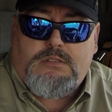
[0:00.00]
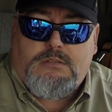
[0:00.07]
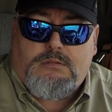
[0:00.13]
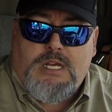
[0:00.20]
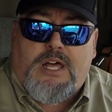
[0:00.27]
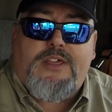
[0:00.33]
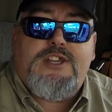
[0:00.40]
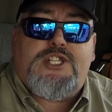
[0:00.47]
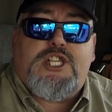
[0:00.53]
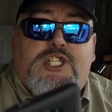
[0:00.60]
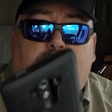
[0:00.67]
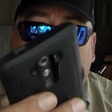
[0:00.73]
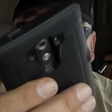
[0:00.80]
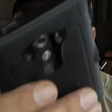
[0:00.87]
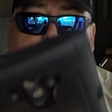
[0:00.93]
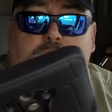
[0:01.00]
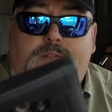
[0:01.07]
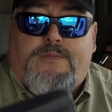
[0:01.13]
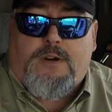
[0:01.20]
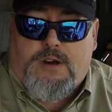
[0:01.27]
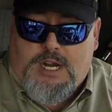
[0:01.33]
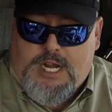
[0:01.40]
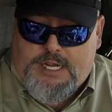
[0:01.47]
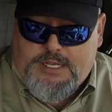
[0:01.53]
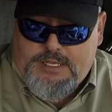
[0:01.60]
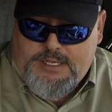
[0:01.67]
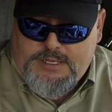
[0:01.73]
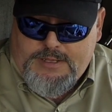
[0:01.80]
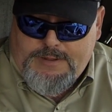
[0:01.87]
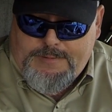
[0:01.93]
Well, there's a solution for it.
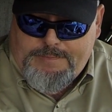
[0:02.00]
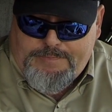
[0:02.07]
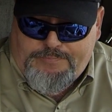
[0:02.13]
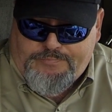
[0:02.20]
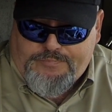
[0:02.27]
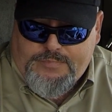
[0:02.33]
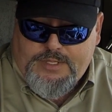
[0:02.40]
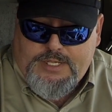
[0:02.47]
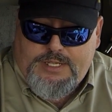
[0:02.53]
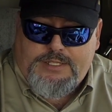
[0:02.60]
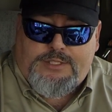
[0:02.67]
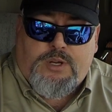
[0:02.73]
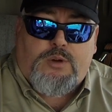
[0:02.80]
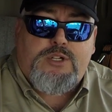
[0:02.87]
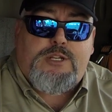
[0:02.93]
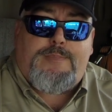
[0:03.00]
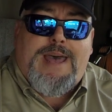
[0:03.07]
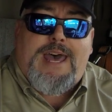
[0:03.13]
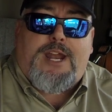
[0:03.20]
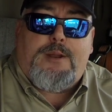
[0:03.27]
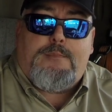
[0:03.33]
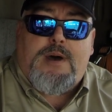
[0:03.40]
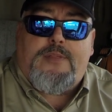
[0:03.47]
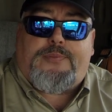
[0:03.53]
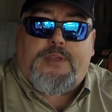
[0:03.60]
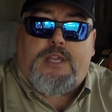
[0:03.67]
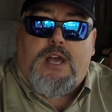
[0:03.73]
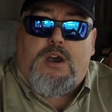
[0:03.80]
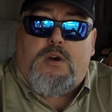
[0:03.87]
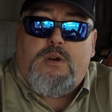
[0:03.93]
I told you about it a month
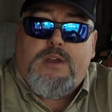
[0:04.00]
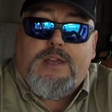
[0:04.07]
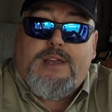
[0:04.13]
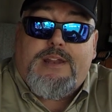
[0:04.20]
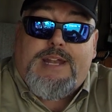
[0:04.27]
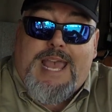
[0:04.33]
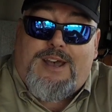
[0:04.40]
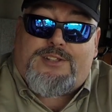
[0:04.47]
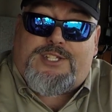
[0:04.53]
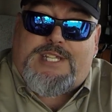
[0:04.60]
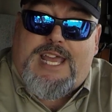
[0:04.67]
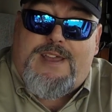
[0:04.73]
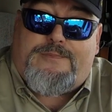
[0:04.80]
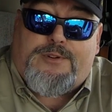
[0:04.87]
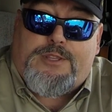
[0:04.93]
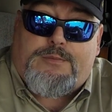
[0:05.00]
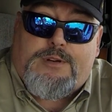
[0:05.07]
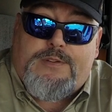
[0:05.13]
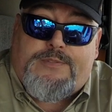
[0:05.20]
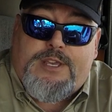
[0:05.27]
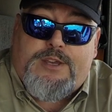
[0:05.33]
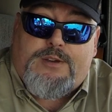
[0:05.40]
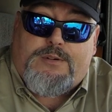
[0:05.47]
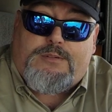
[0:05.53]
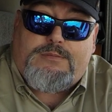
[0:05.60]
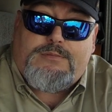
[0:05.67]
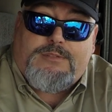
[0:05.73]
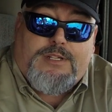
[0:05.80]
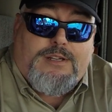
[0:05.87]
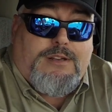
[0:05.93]
ago. Now it's time for the review.
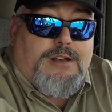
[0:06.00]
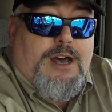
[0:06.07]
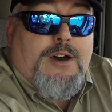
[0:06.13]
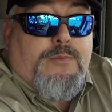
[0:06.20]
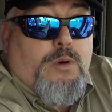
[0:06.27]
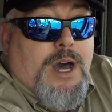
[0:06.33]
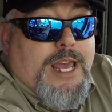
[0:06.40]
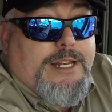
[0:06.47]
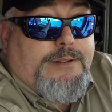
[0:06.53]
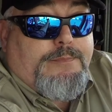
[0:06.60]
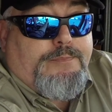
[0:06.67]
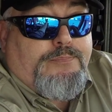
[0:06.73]
Of what?